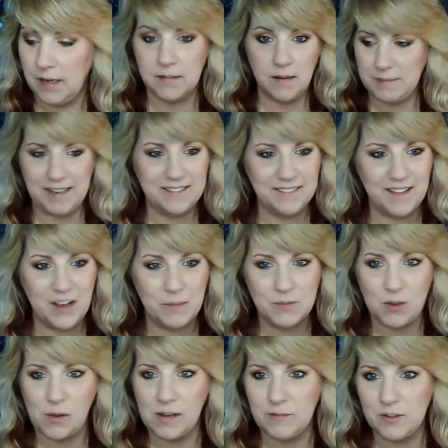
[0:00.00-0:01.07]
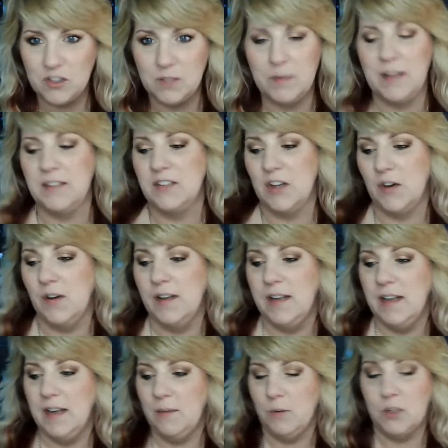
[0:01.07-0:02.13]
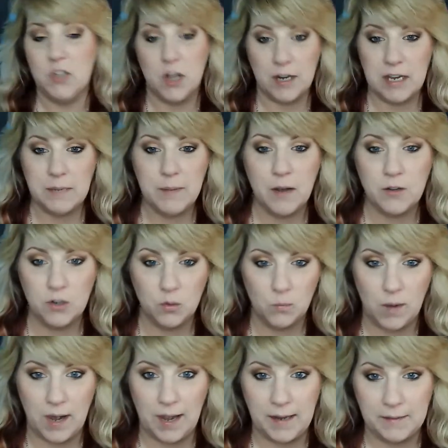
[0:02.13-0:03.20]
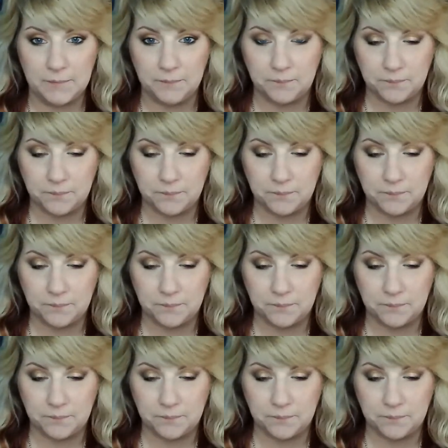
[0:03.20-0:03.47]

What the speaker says: Hi Mandy. Oh, I'm on. So we're talking about your why.